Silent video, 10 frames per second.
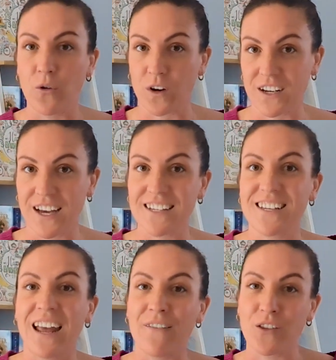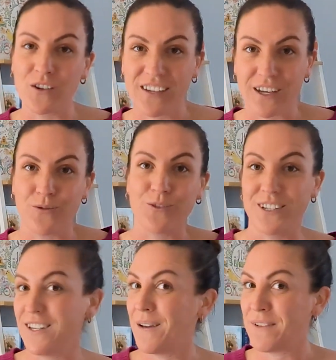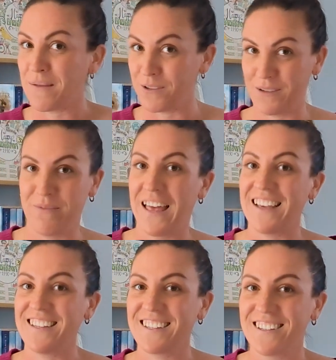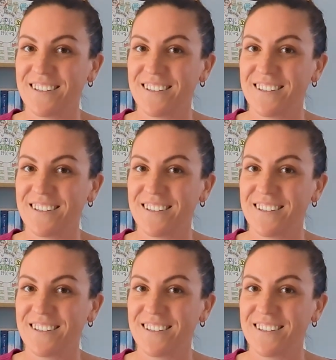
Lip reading: organised and have those schedules and timetables in place.